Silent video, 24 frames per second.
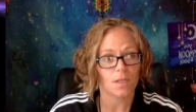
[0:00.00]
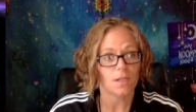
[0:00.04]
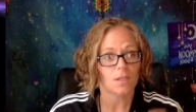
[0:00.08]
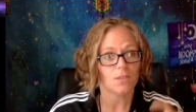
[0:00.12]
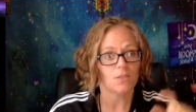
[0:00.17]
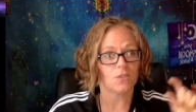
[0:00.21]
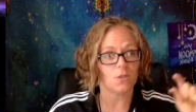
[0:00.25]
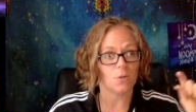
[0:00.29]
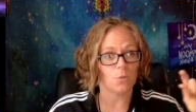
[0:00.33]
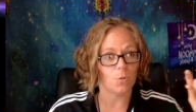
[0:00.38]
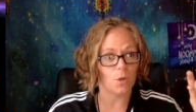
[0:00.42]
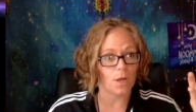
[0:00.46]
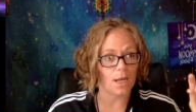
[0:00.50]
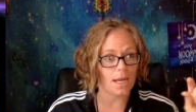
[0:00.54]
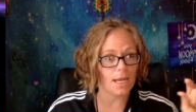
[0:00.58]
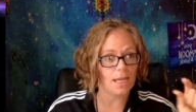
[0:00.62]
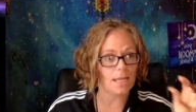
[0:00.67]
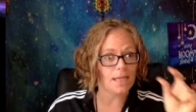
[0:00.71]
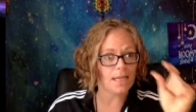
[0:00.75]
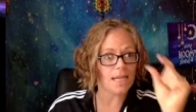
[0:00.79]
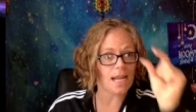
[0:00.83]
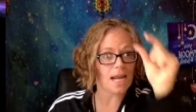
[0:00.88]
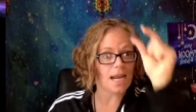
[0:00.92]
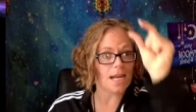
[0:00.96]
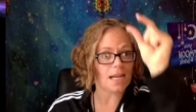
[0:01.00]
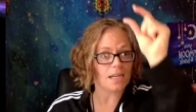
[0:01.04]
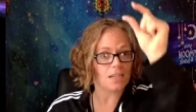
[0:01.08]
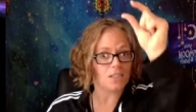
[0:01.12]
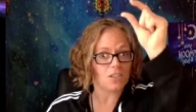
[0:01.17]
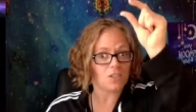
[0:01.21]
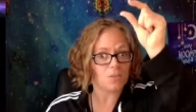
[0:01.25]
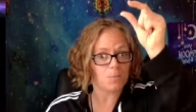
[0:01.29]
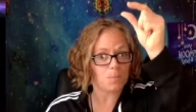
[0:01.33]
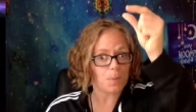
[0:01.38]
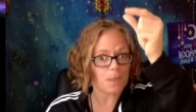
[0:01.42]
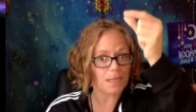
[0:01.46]
So in that
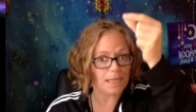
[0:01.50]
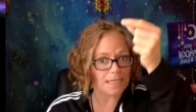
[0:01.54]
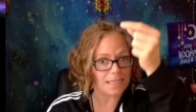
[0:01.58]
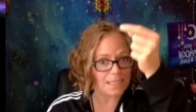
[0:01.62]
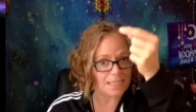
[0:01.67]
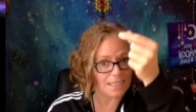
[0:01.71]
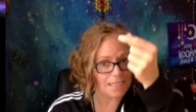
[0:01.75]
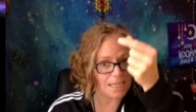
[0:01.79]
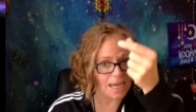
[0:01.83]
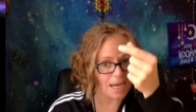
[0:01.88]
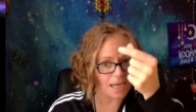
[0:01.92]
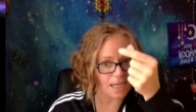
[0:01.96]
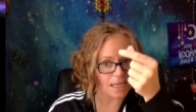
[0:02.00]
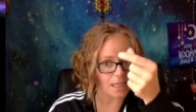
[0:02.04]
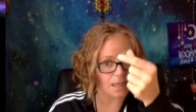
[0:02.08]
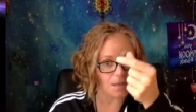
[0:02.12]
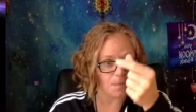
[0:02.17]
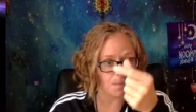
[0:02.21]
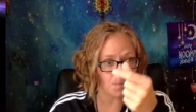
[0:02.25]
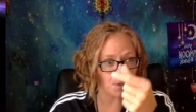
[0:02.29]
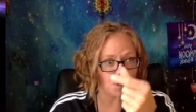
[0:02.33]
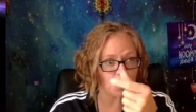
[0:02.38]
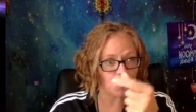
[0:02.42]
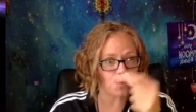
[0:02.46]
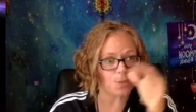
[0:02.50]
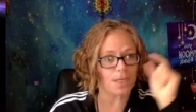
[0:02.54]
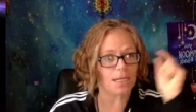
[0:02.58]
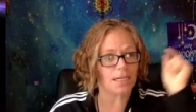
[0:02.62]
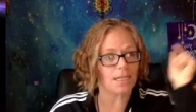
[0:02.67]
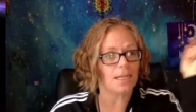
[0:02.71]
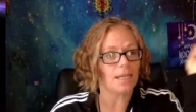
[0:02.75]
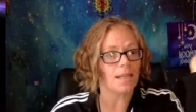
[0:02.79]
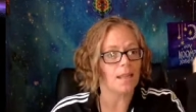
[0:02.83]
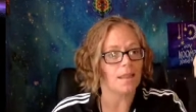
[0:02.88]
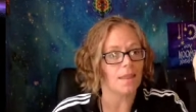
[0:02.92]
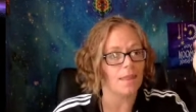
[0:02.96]
split second in
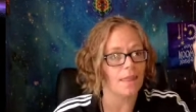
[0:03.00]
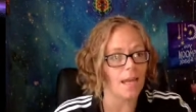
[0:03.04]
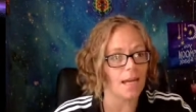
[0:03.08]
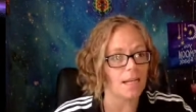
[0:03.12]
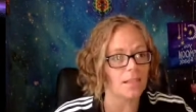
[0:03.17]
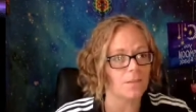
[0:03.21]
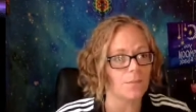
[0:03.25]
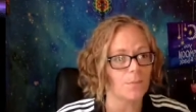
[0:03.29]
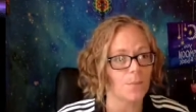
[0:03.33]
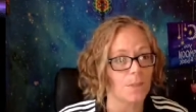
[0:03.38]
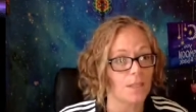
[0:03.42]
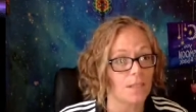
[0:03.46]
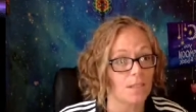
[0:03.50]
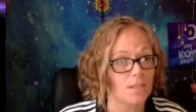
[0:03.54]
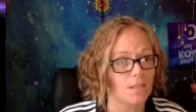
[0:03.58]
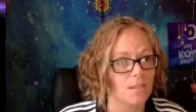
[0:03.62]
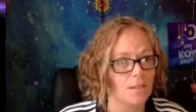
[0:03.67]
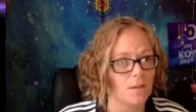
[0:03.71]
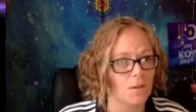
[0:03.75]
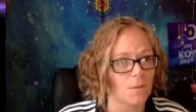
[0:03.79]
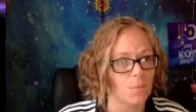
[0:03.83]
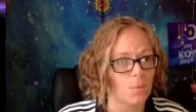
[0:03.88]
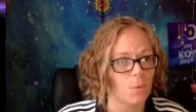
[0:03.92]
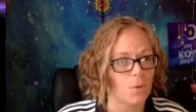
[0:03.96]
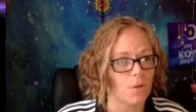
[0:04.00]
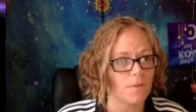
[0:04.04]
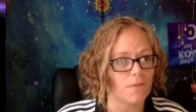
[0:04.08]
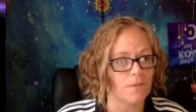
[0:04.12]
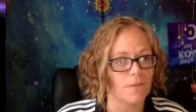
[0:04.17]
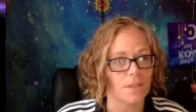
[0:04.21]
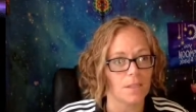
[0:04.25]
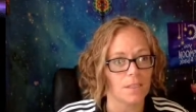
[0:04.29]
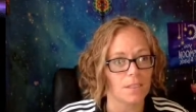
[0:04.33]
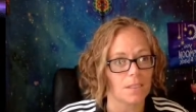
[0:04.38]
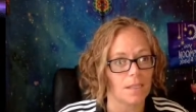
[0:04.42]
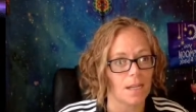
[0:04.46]
between, that's what the 0 point
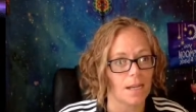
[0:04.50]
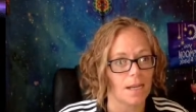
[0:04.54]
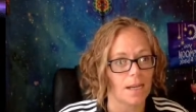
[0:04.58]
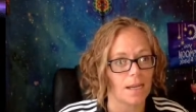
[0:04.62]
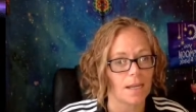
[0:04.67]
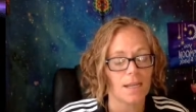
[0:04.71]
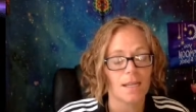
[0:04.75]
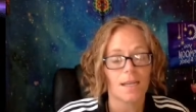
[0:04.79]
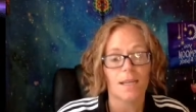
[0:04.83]
feels like.